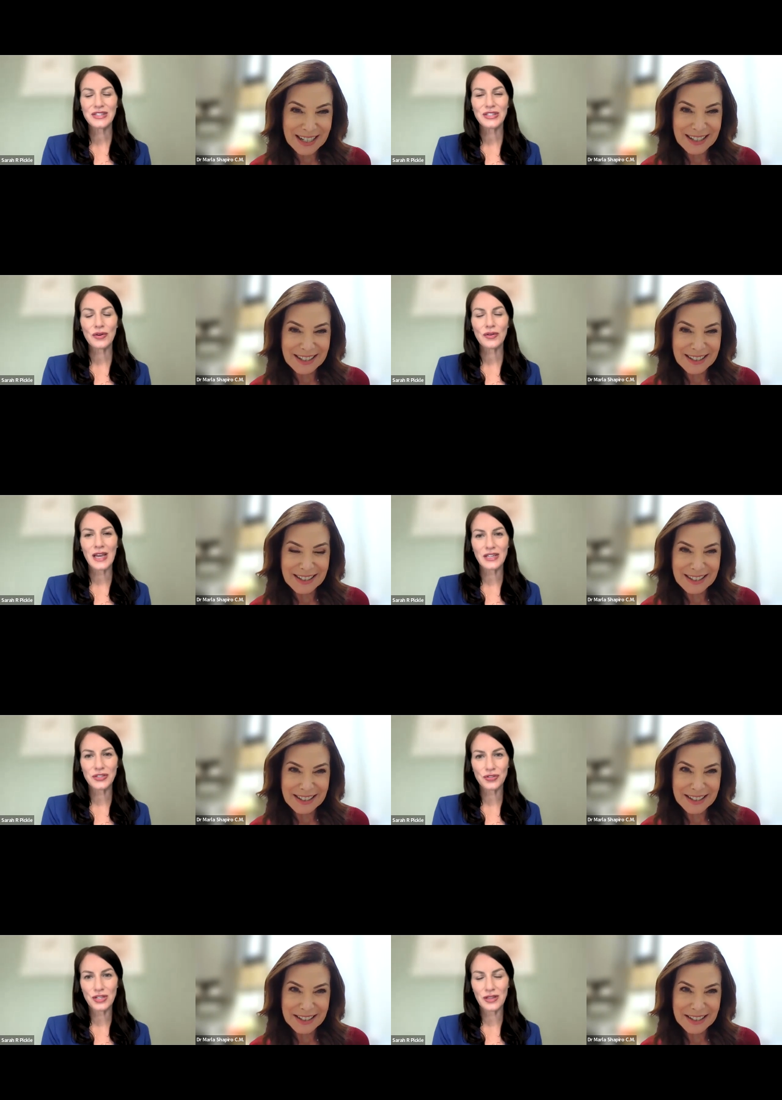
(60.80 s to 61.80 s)
Speaker 1: So the
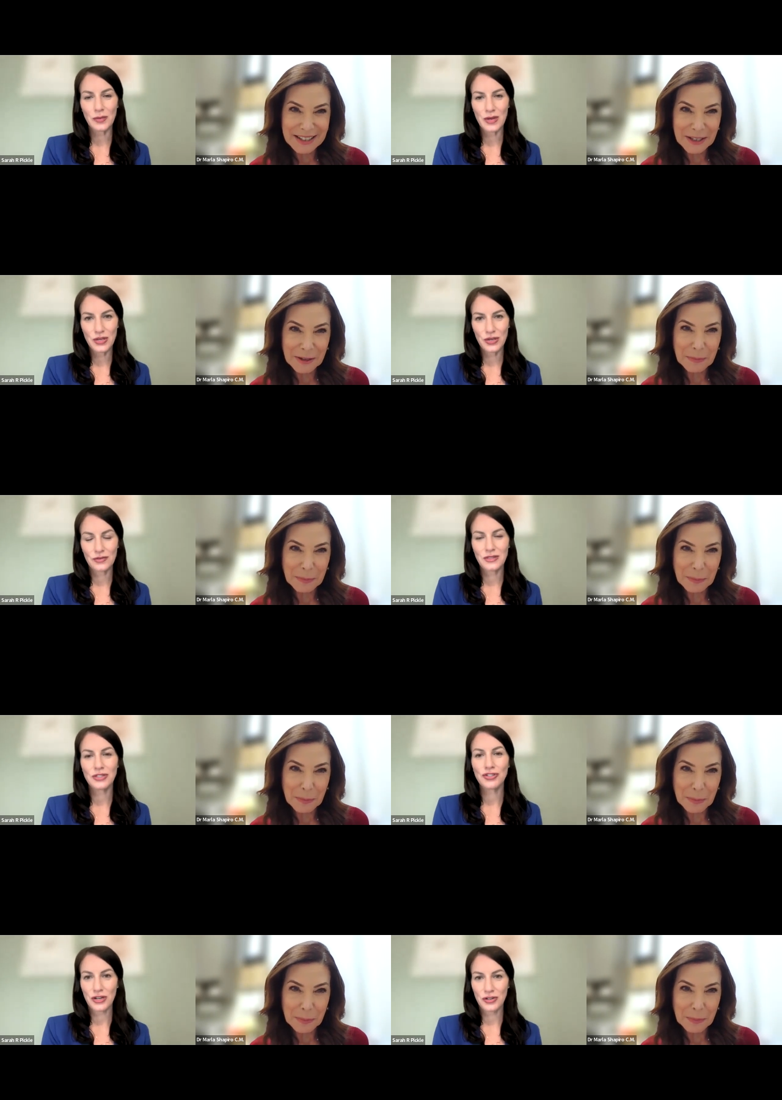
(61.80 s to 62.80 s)
estrogen that we use
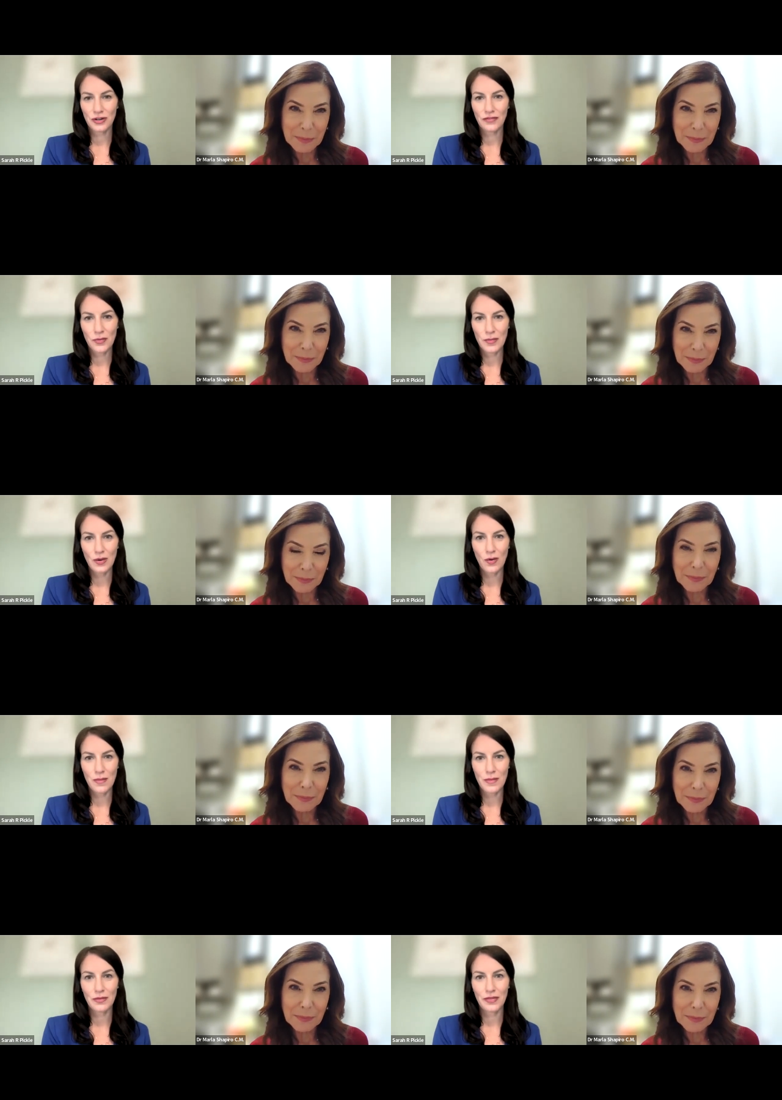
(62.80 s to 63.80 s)
in gender affirming
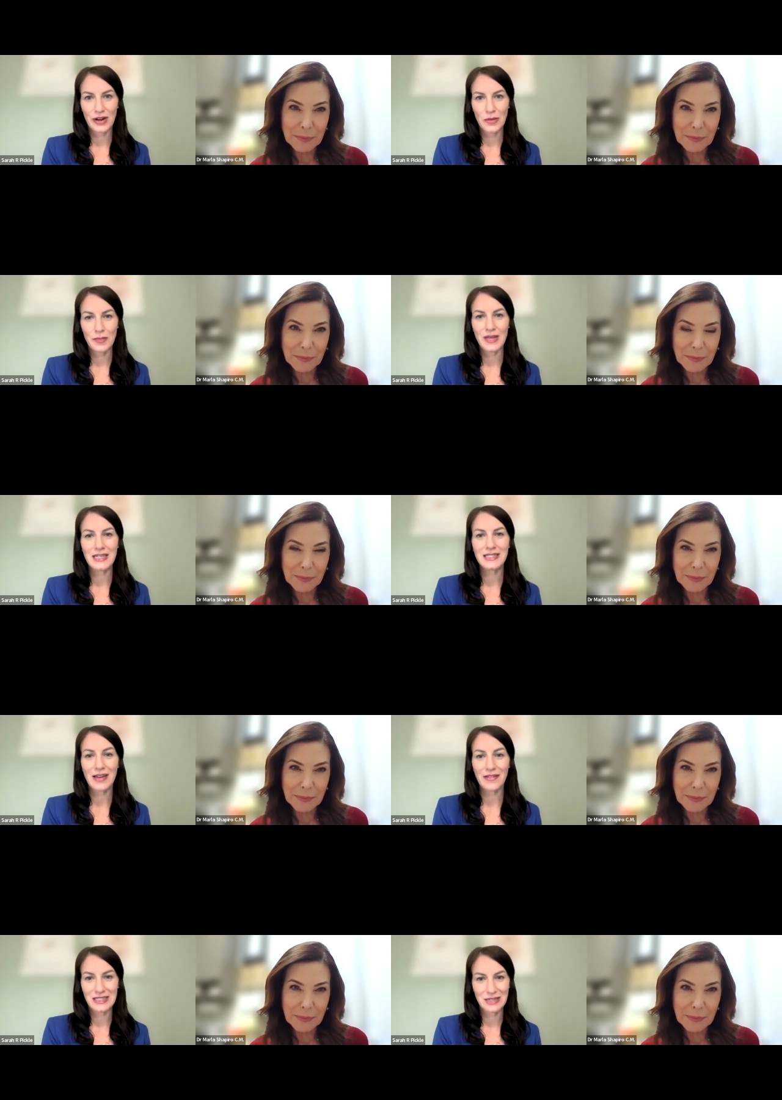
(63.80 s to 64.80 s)
hormone therapy is
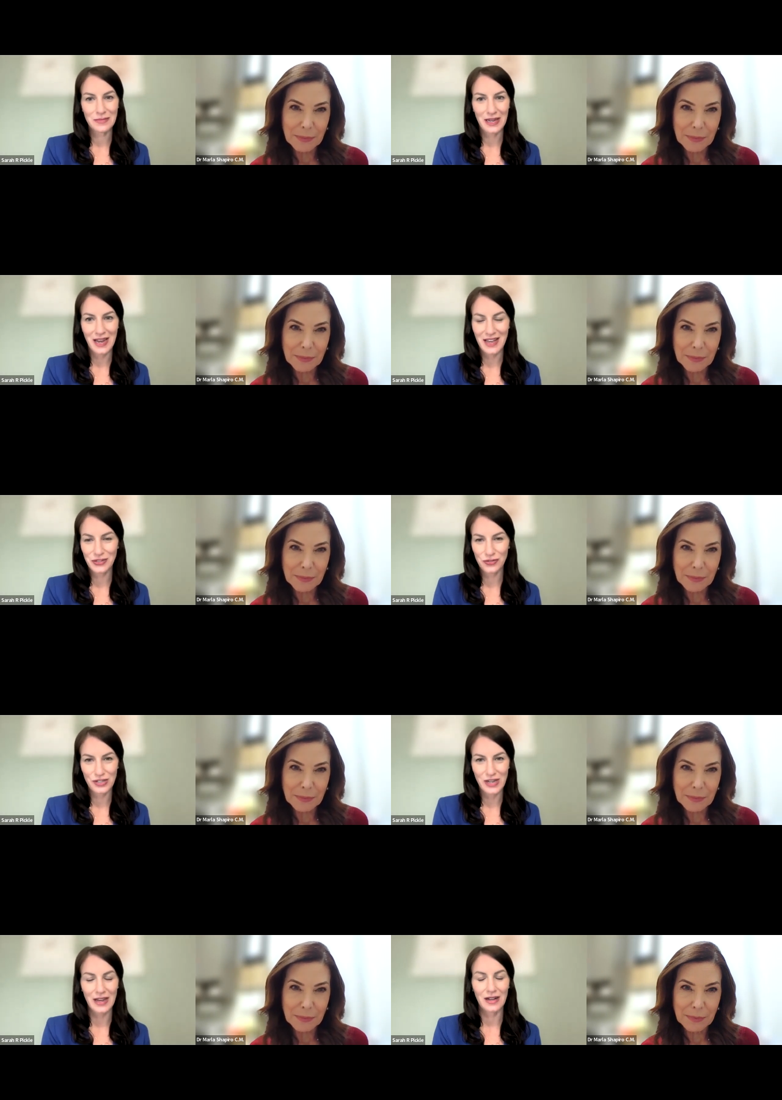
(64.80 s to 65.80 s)
17 beta
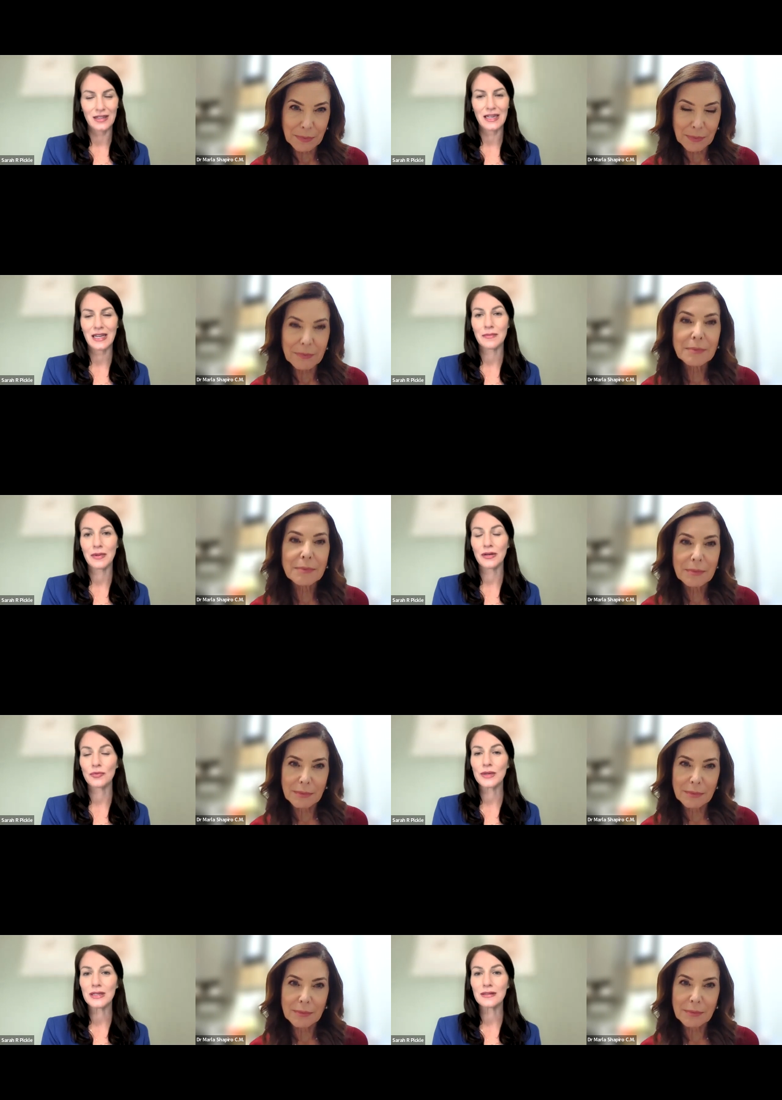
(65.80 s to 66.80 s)
estradiol, and it can be a
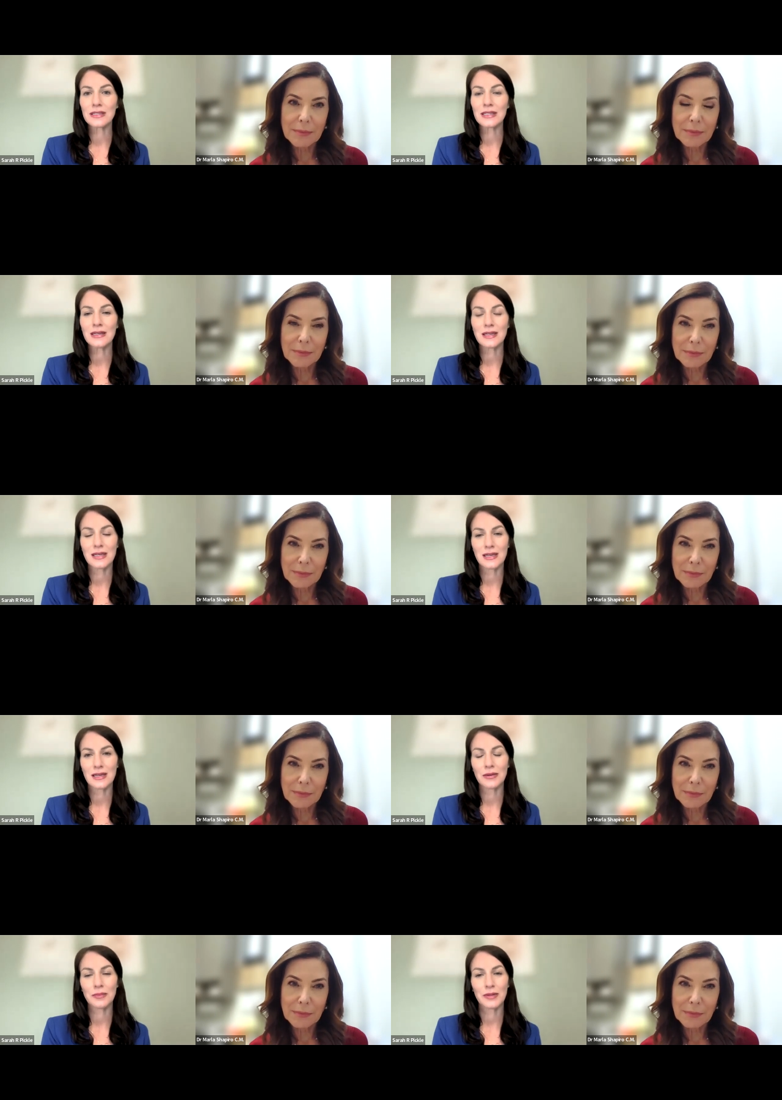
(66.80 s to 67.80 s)
really
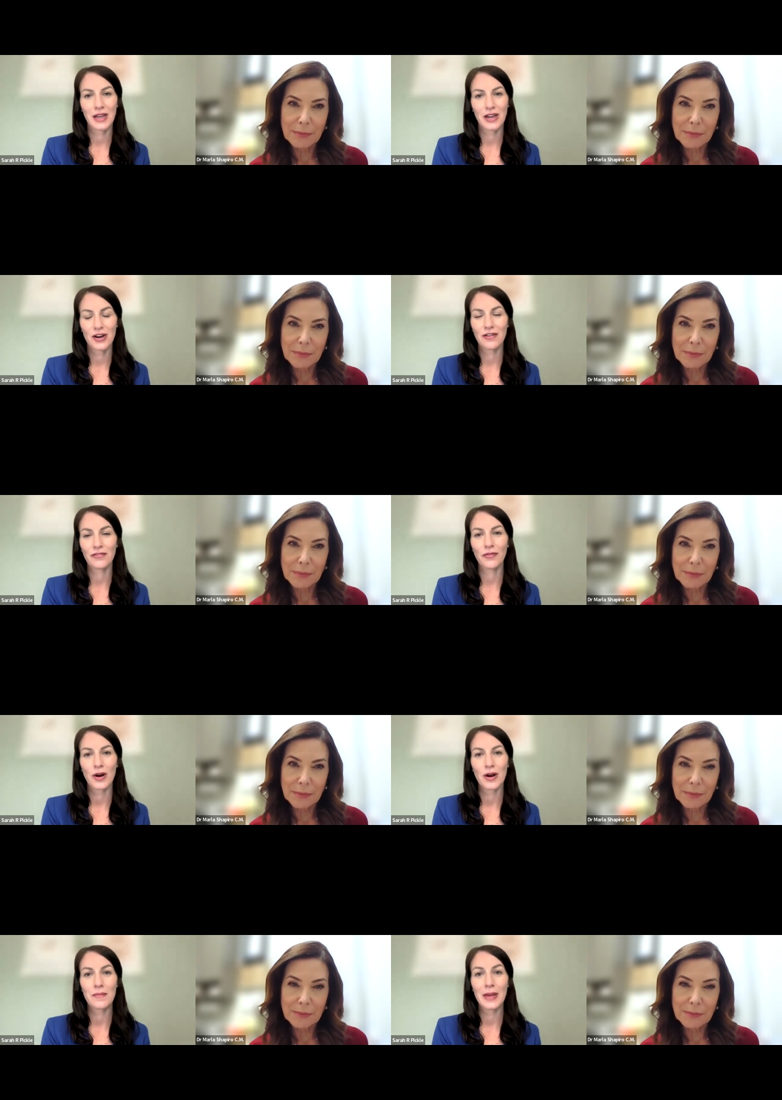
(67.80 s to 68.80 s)
key player
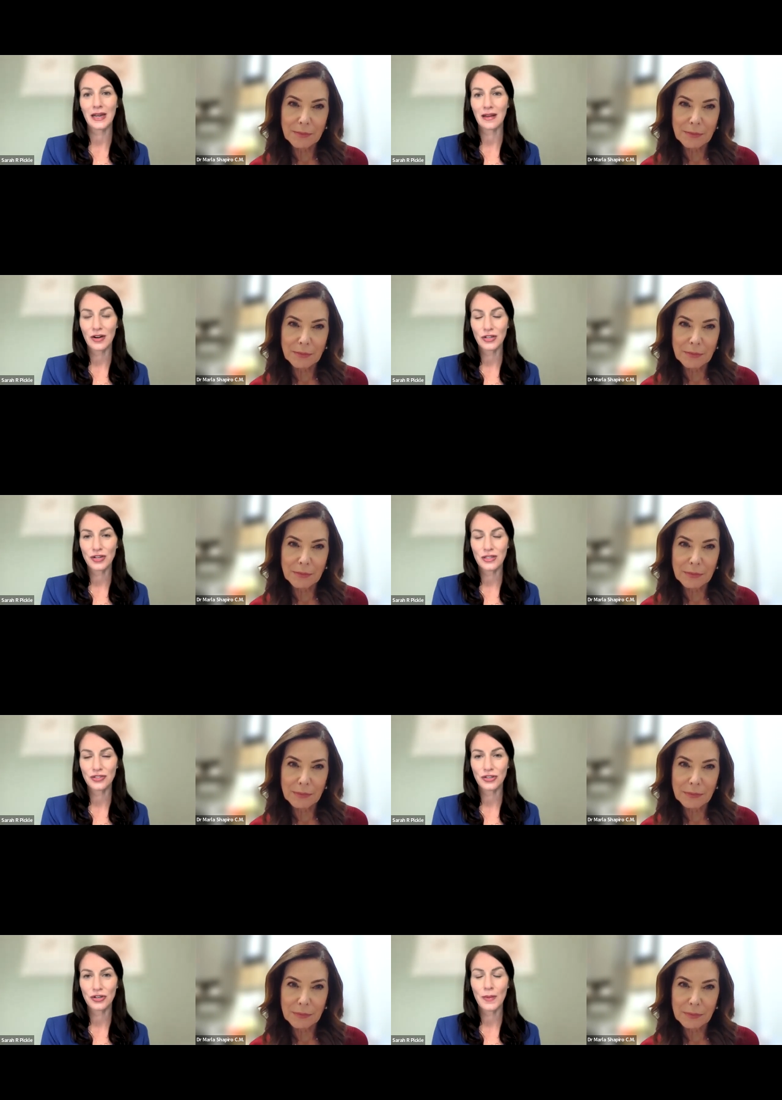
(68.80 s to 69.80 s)
for many of our
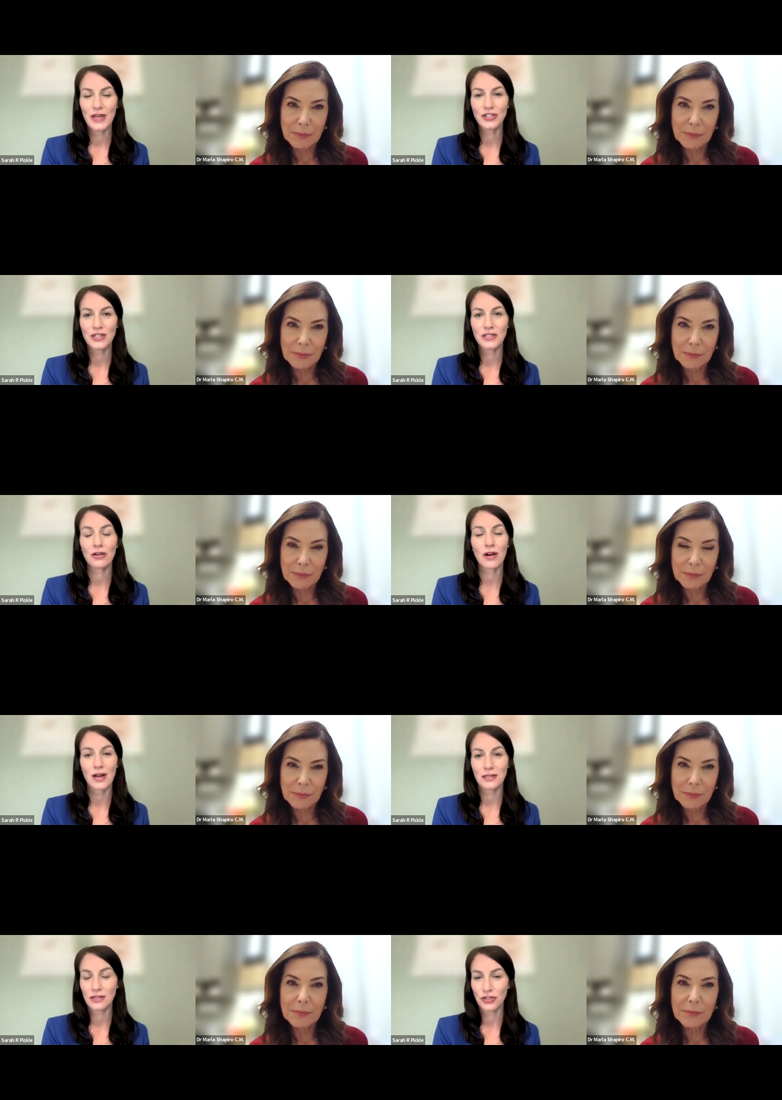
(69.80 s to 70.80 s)
transgender patients
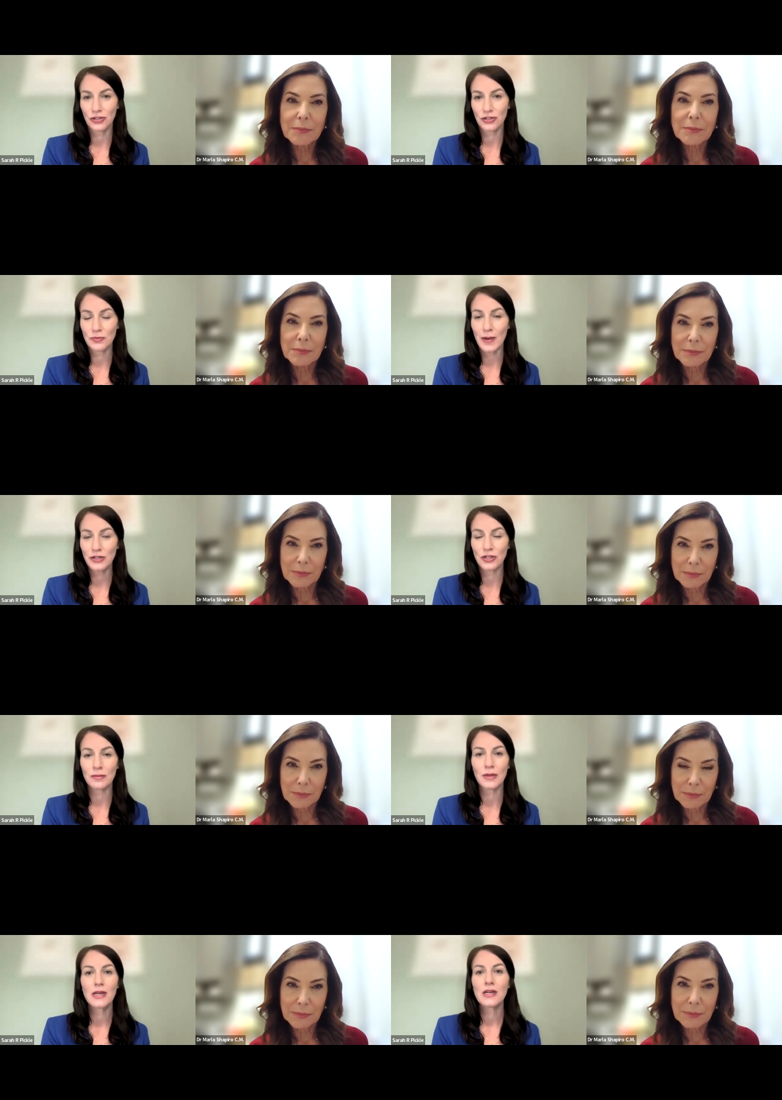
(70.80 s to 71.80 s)
across the gender spectrum.